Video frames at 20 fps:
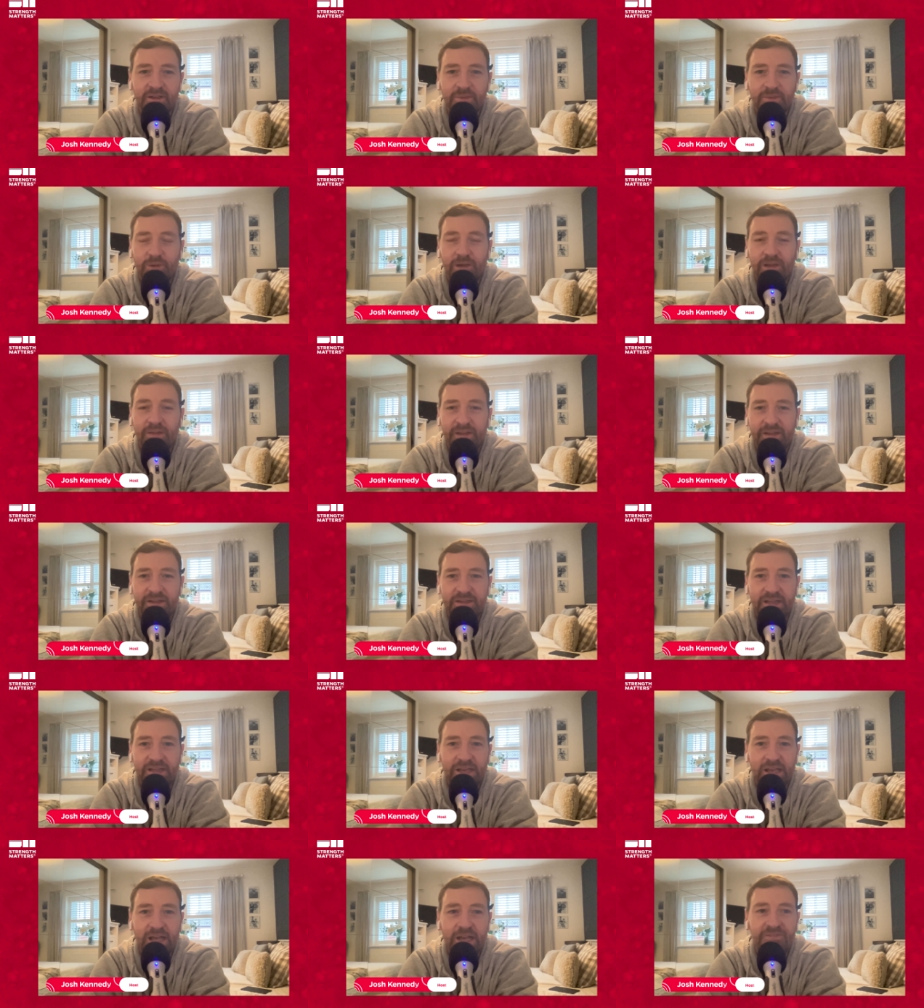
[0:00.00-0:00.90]
well, the,
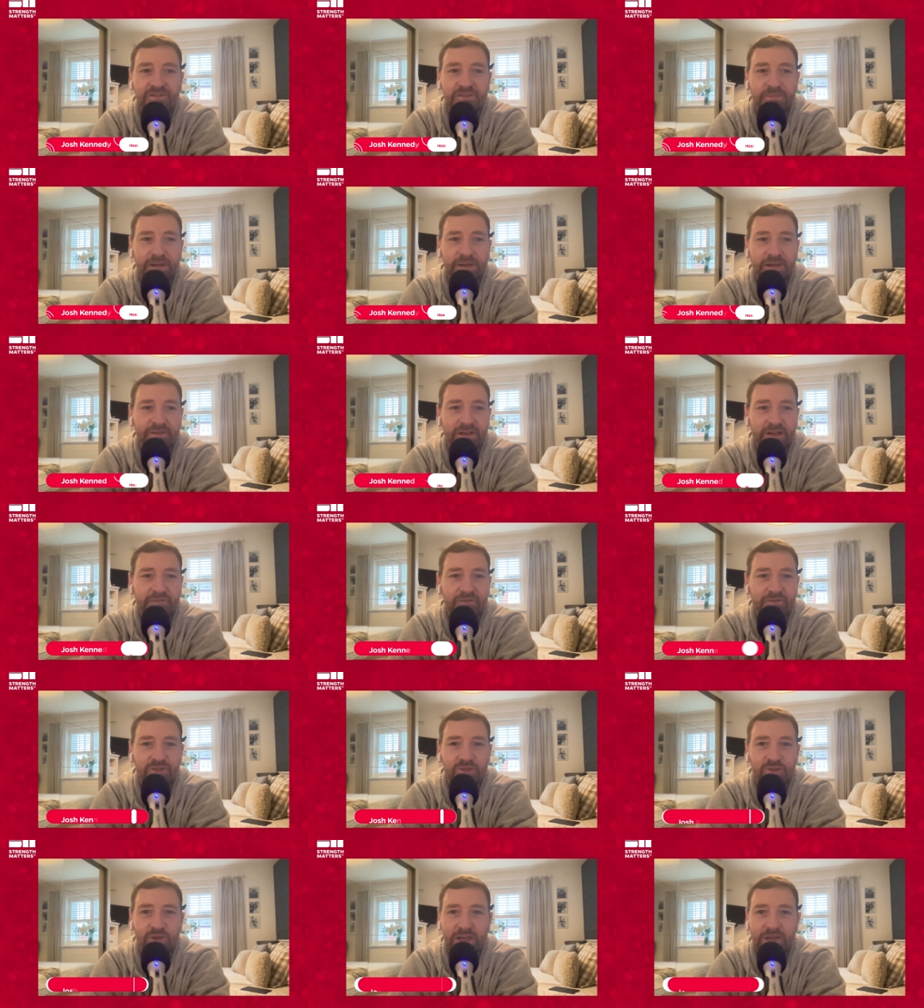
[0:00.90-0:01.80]
the lifespan of an
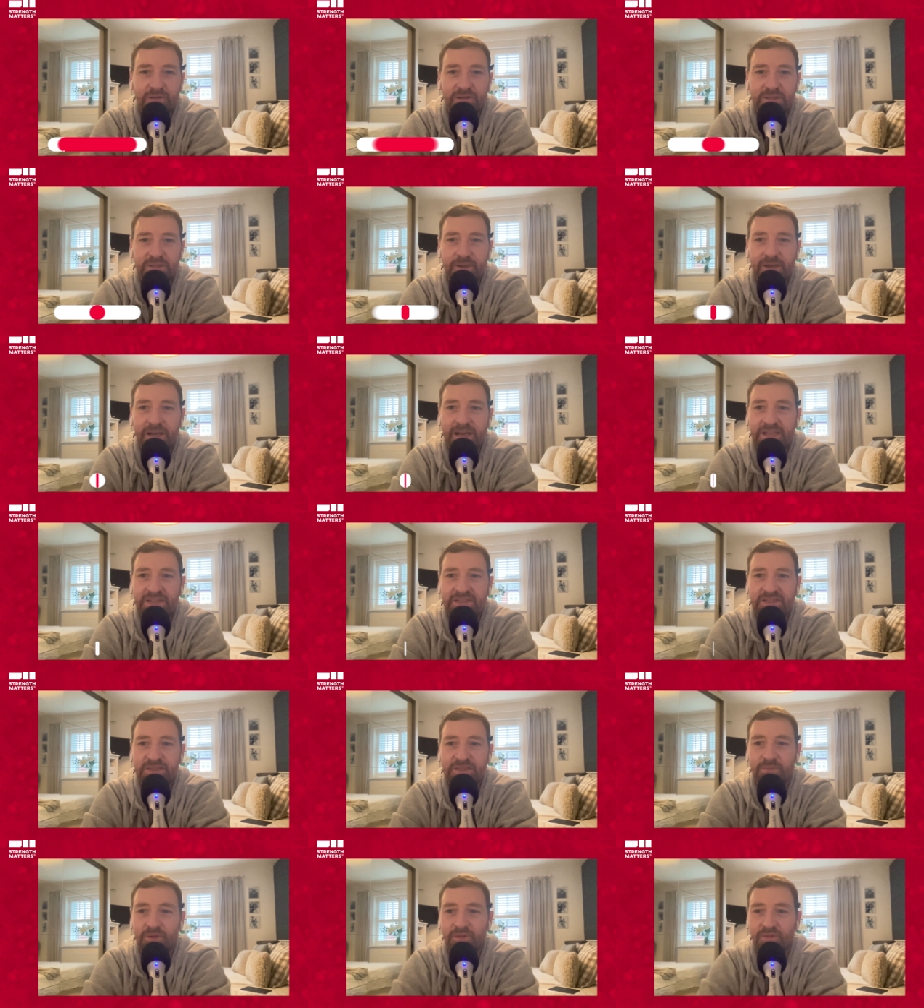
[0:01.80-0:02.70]
average trainer is about
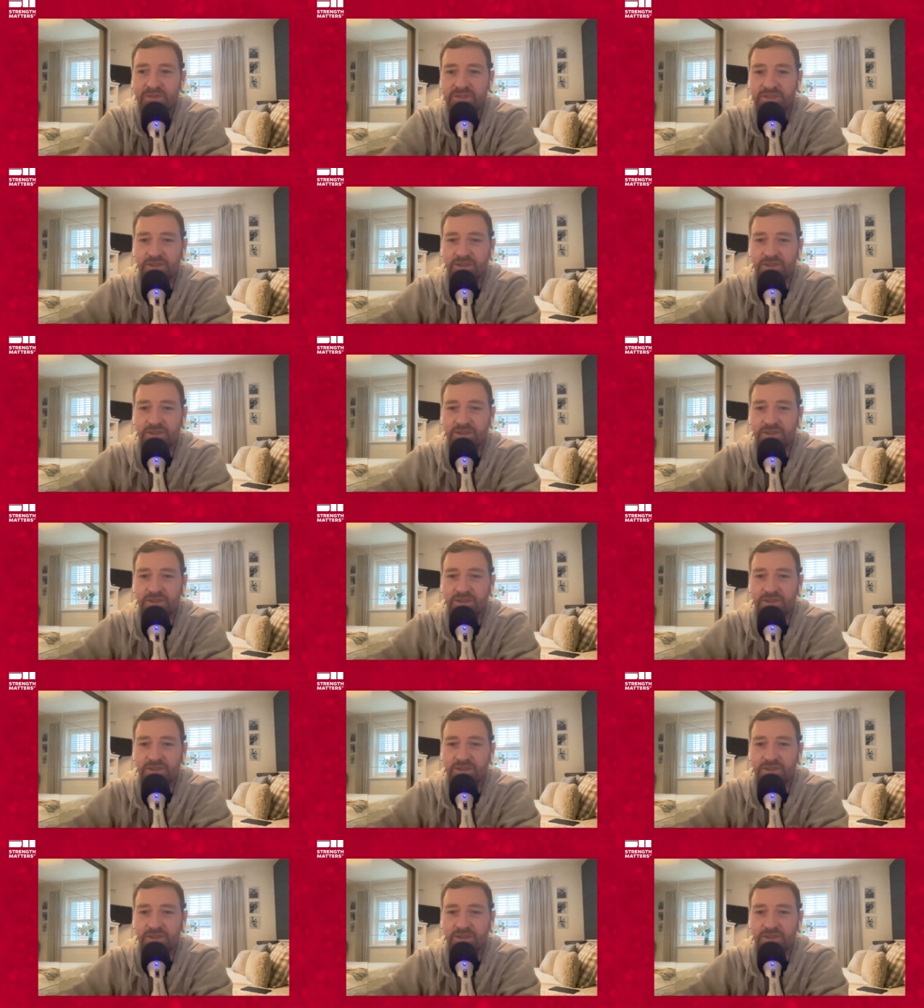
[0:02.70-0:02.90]
18 months.